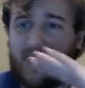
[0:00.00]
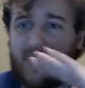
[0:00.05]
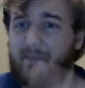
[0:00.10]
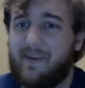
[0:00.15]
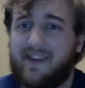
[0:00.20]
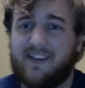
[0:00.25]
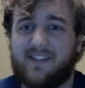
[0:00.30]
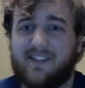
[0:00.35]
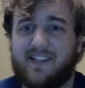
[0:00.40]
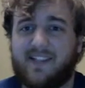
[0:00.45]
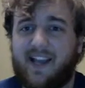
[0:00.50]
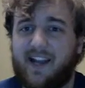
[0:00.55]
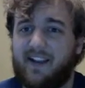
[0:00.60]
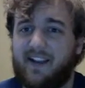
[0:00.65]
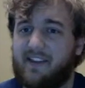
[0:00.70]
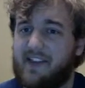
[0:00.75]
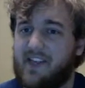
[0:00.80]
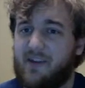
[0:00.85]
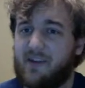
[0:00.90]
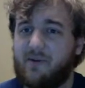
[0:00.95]
biggest kind
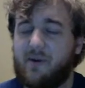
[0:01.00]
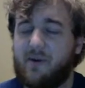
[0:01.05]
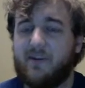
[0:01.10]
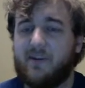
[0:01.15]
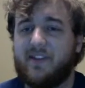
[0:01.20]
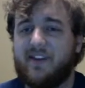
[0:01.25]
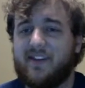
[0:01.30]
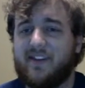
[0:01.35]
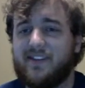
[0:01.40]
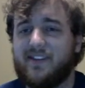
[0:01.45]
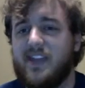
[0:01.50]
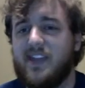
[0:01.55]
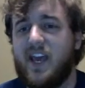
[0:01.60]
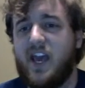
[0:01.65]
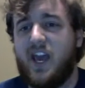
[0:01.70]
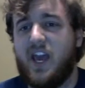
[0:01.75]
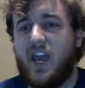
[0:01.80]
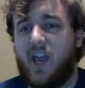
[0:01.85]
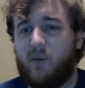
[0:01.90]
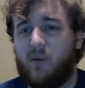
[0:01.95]
of theory with this,
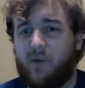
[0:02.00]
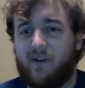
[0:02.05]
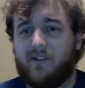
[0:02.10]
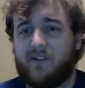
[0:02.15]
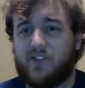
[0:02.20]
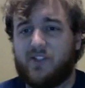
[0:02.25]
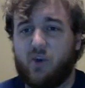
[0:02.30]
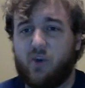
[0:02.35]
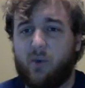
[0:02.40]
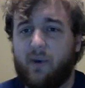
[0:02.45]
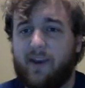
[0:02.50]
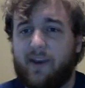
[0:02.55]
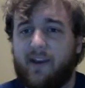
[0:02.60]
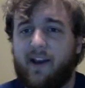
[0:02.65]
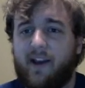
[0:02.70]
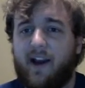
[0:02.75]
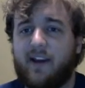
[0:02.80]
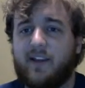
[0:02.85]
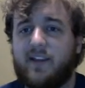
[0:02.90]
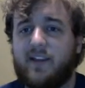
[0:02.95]
and where it's
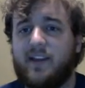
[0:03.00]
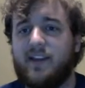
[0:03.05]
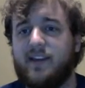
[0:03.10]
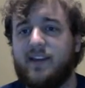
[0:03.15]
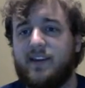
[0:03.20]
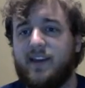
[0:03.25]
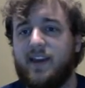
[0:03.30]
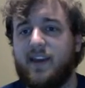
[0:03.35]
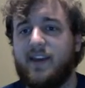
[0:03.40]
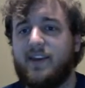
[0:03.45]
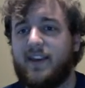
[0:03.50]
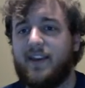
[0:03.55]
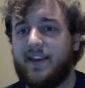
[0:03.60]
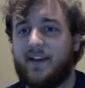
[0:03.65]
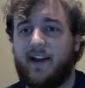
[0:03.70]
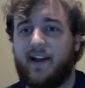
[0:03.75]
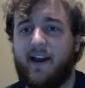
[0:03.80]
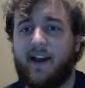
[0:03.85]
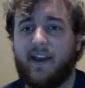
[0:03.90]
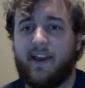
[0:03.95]
going. I think
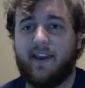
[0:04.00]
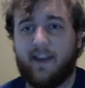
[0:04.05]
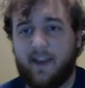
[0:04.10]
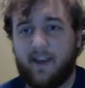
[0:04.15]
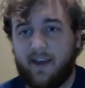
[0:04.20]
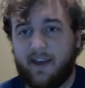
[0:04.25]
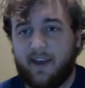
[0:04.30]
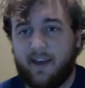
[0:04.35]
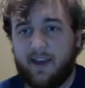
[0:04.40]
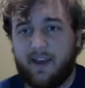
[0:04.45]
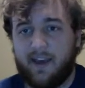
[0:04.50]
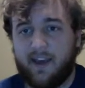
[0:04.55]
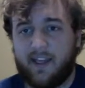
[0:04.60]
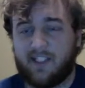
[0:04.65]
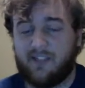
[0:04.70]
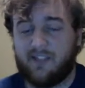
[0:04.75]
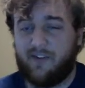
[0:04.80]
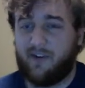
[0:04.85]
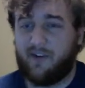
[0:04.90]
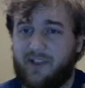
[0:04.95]
Genai
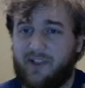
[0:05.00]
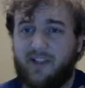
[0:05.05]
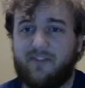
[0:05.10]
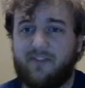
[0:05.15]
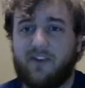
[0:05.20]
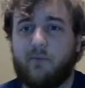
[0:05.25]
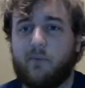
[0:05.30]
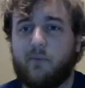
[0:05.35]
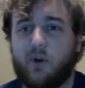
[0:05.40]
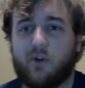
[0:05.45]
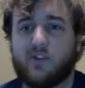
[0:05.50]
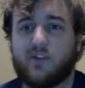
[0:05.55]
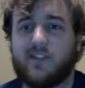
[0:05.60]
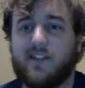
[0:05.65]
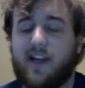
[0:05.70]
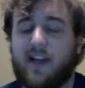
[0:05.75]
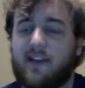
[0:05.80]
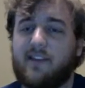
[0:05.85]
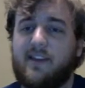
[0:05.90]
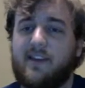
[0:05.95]
is a loving
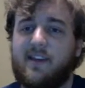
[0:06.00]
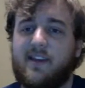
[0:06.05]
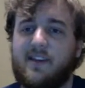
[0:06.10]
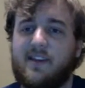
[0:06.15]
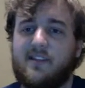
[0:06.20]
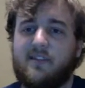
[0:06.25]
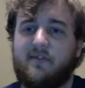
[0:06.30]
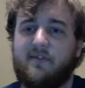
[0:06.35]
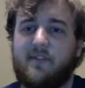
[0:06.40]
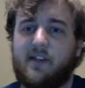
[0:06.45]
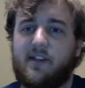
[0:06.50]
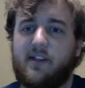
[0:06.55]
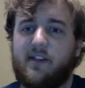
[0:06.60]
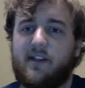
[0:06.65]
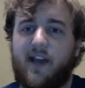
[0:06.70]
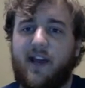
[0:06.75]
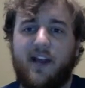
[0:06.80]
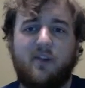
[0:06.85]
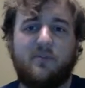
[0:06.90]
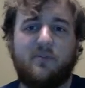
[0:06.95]
person. I think he's a
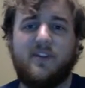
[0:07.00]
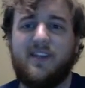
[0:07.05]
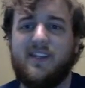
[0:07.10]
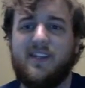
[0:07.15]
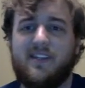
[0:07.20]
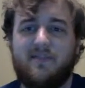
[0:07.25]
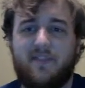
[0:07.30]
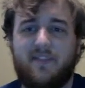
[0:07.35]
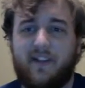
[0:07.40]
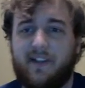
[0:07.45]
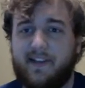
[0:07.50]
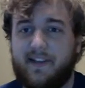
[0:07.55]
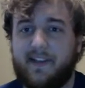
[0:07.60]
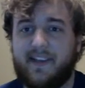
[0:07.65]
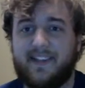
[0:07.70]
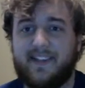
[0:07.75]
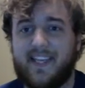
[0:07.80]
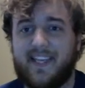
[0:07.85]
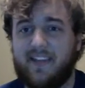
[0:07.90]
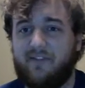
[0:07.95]
villain. I don't think he's a villain.
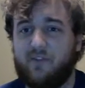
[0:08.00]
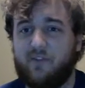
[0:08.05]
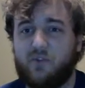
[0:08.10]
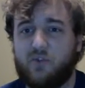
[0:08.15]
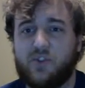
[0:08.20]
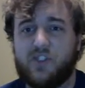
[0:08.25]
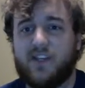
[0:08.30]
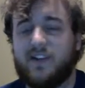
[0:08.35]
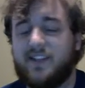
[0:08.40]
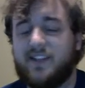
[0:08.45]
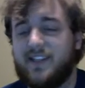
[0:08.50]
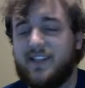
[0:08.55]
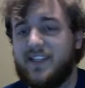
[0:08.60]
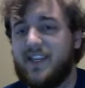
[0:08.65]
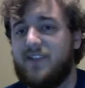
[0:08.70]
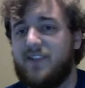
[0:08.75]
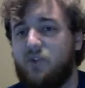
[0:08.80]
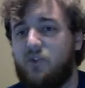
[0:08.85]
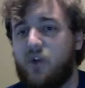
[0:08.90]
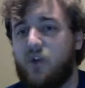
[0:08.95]
He's evil just because he's
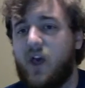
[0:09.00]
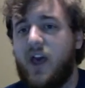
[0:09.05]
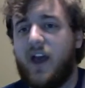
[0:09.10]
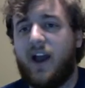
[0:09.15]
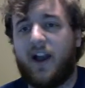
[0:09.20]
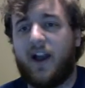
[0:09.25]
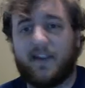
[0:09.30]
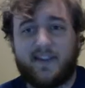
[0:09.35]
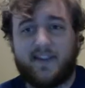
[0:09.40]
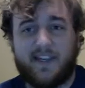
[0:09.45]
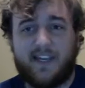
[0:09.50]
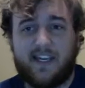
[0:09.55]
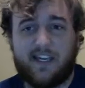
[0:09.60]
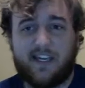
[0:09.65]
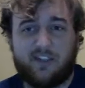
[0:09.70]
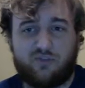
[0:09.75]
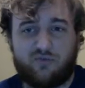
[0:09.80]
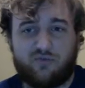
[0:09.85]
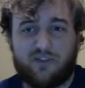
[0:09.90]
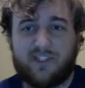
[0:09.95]
evil. I think
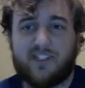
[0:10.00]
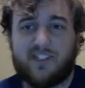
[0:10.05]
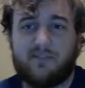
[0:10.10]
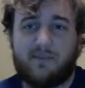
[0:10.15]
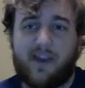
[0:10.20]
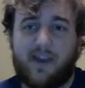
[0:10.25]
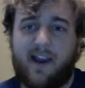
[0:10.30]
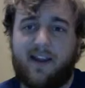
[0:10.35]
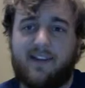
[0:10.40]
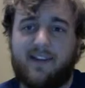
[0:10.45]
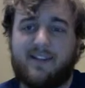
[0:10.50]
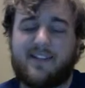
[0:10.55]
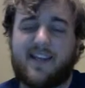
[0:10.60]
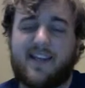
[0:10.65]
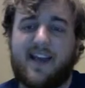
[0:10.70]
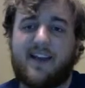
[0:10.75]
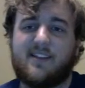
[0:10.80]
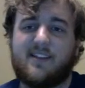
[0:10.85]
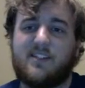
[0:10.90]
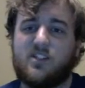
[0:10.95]
he has reasons behind his
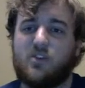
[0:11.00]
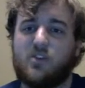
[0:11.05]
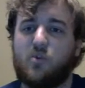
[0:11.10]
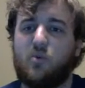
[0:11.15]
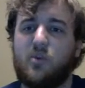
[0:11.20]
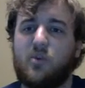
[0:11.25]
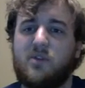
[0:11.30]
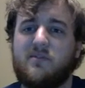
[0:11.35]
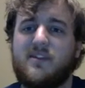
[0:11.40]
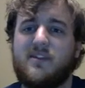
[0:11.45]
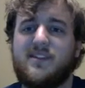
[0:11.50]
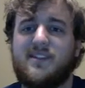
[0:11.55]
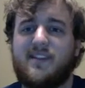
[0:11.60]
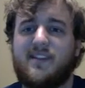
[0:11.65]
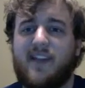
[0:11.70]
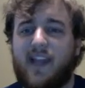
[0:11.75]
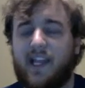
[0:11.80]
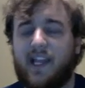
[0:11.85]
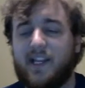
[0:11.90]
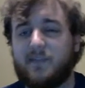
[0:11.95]
acts, and the only
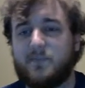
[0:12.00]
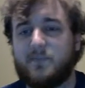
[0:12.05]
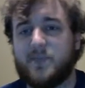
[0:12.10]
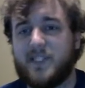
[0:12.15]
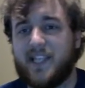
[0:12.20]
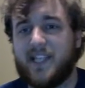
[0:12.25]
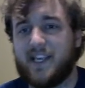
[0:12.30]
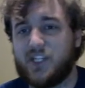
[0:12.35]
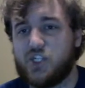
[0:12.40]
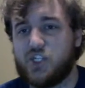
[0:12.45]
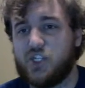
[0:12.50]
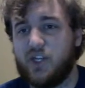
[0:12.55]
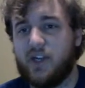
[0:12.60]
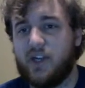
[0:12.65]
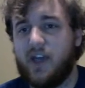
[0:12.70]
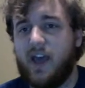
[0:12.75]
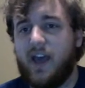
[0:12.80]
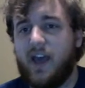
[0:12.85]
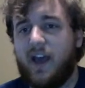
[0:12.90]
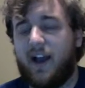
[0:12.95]
reason, an
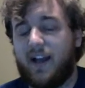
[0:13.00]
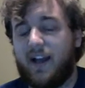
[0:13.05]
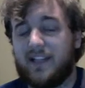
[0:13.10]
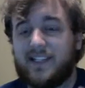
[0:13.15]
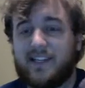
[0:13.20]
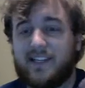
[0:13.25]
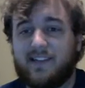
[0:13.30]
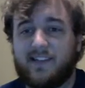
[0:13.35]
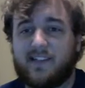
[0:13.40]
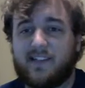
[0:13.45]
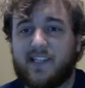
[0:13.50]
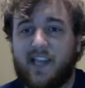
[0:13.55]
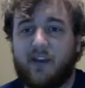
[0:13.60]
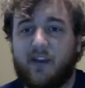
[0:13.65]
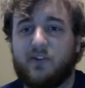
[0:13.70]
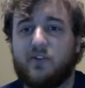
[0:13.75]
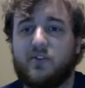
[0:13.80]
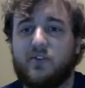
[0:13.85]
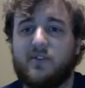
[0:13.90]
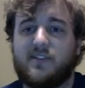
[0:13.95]
obsession I see in this
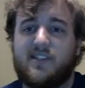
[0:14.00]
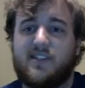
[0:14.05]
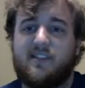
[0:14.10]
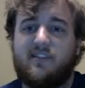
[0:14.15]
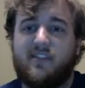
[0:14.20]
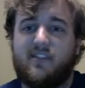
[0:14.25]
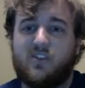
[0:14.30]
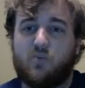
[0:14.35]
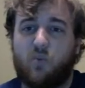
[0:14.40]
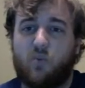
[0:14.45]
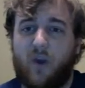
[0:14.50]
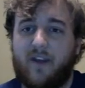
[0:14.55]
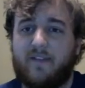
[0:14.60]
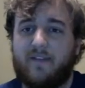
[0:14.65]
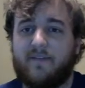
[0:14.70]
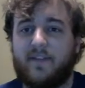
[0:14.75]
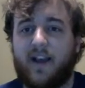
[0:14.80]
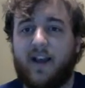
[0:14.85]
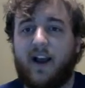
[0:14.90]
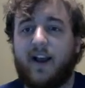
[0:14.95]
character is if his
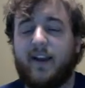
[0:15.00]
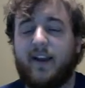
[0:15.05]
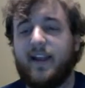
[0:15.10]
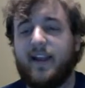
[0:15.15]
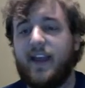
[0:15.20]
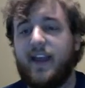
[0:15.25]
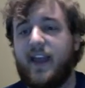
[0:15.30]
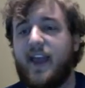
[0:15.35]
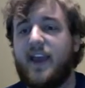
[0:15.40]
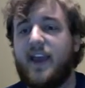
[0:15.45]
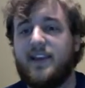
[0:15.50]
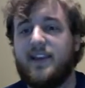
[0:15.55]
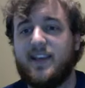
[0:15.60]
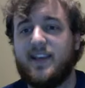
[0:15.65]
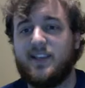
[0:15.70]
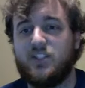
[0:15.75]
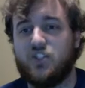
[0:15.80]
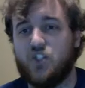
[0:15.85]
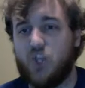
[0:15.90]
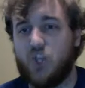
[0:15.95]
wife died and he
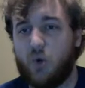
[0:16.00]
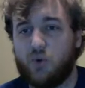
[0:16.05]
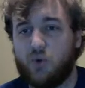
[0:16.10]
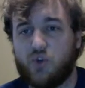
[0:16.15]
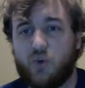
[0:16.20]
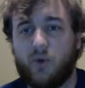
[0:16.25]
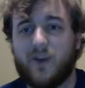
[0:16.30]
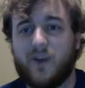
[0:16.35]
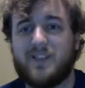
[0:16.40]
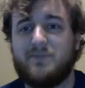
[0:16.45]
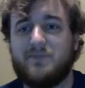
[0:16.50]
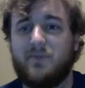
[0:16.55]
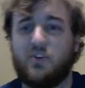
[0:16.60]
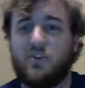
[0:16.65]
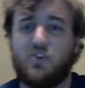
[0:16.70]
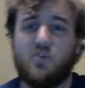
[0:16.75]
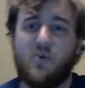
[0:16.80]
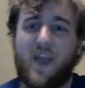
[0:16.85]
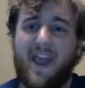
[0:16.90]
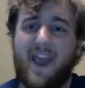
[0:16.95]
has no choice but
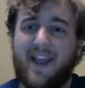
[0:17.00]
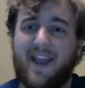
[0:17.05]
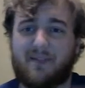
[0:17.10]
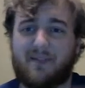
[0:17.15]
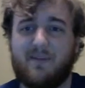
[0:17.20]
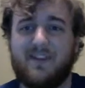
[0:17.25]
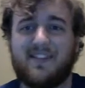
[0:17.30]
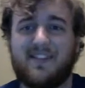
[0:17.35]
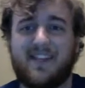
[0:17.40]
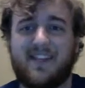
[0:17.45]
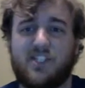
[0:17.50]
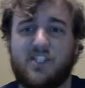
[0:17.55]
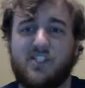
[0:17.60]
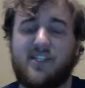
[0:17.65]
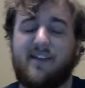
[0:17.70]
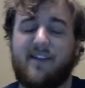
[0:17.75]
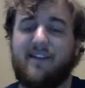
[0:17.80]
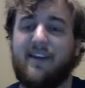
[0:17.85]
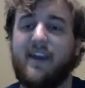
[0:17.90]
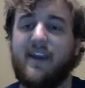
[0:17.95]
to do any means
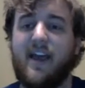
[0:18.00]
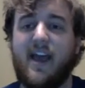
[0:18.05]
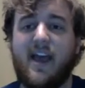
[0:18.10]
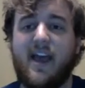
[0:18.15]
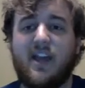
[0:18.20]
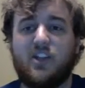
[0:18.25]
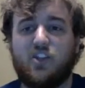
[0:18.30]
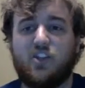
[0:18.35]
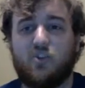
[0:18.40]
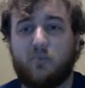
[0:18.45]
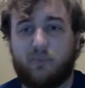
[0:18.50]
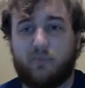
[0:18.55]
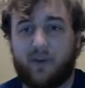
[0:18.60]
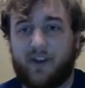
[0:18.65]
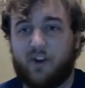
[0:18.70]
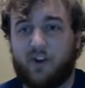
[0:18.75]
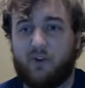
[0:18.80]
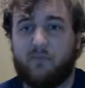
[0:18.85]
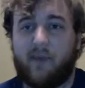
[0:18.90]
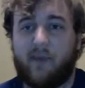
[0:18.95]
necessary to
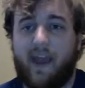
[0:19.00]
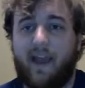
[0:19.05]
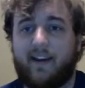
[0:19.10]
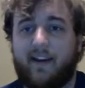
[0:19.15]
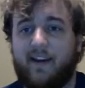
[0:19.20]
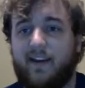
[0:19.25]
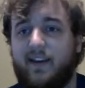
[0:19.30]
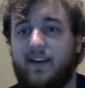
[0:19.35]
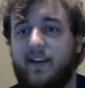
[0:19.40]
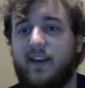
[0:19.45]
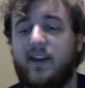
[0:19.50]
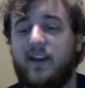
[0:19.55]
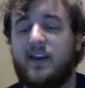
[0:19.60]
bring her back.